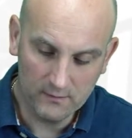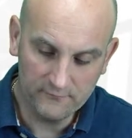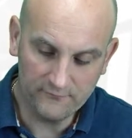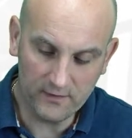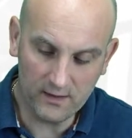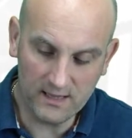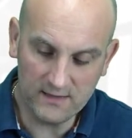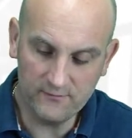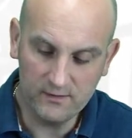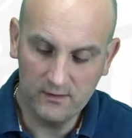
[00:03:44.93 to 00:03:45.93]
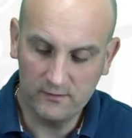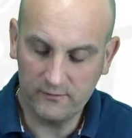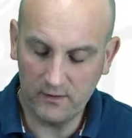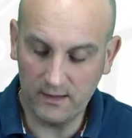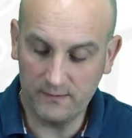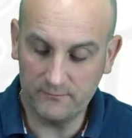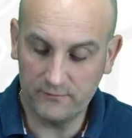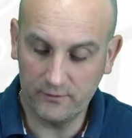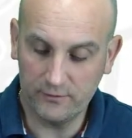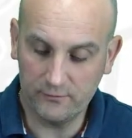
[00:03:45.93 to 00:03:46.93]
5
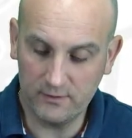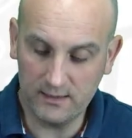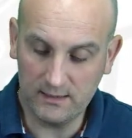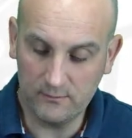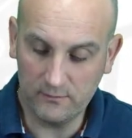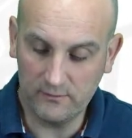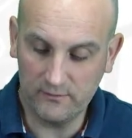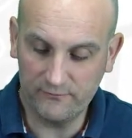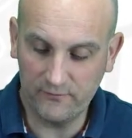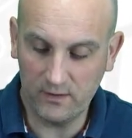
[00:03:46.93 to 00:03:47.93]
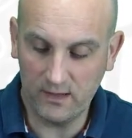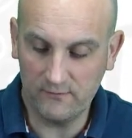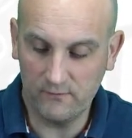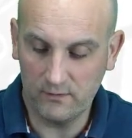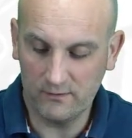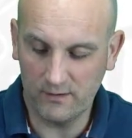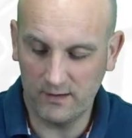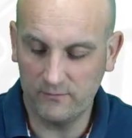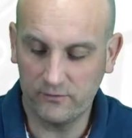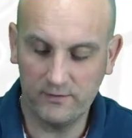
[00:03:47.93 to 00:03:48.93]
times 3, which is 5
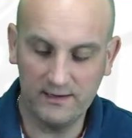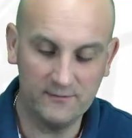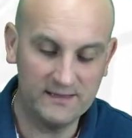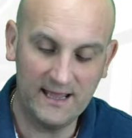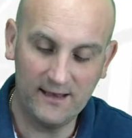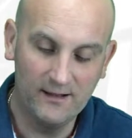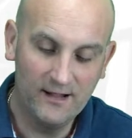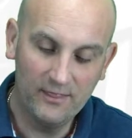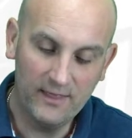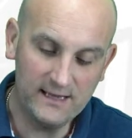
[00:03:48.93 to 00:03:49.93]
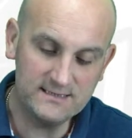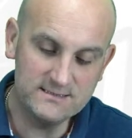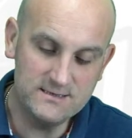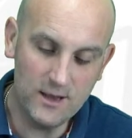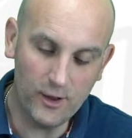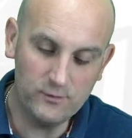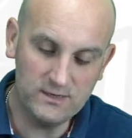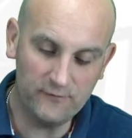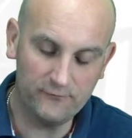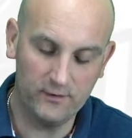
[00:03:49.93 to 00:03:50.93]
times 3. Now again, that is no
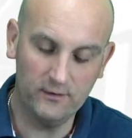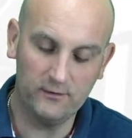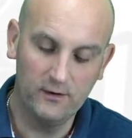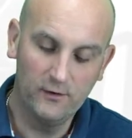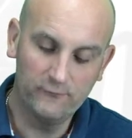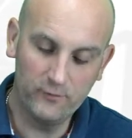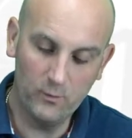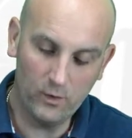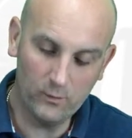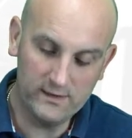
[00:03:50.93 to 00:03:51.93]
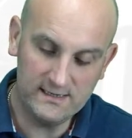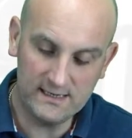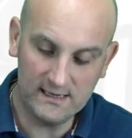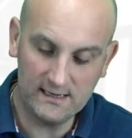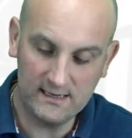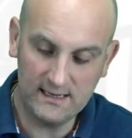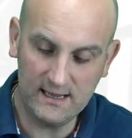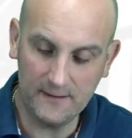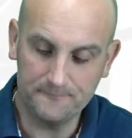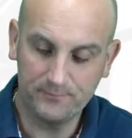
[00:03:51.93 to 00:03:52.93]
different from what we did
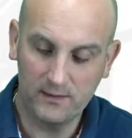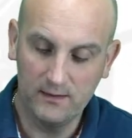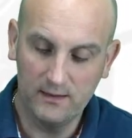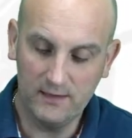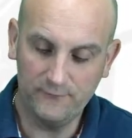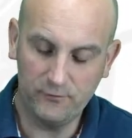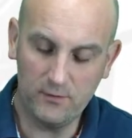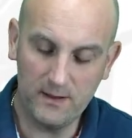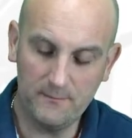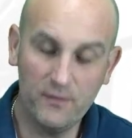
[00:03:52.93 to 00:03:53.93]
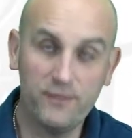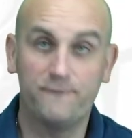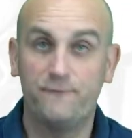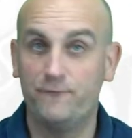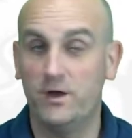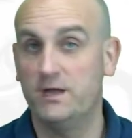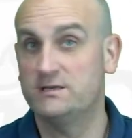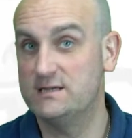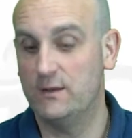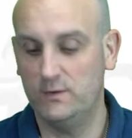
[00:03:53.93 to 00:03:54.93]
here. If you remember, the
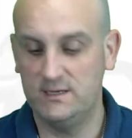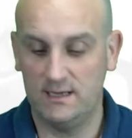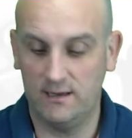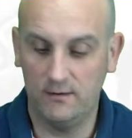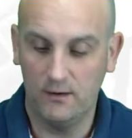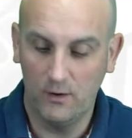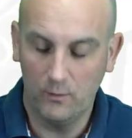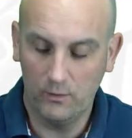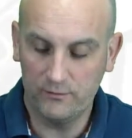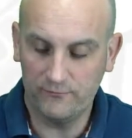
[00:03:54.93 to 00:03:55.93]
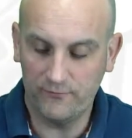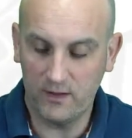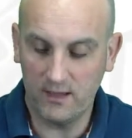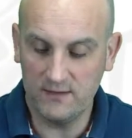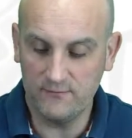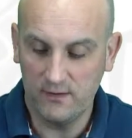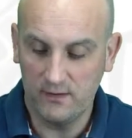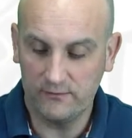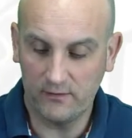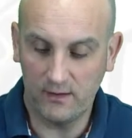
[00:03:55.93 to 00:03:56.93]
first step we did was 5
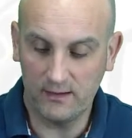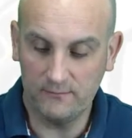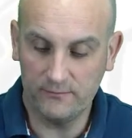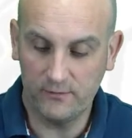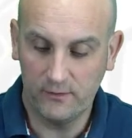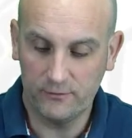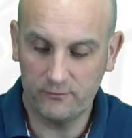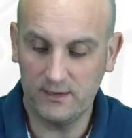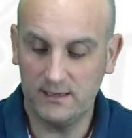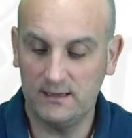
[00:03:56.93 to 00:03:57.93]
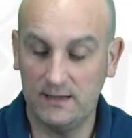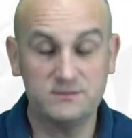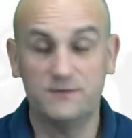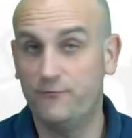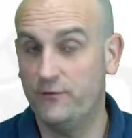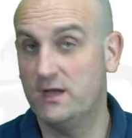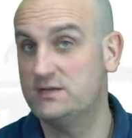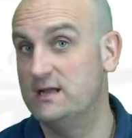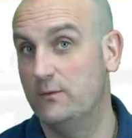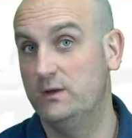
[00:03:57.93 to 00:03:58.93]
times 3. That was the
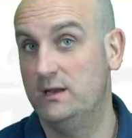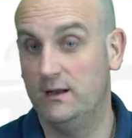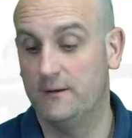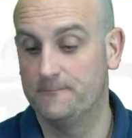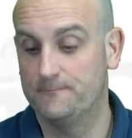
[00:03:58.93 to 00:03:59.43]
first step we did.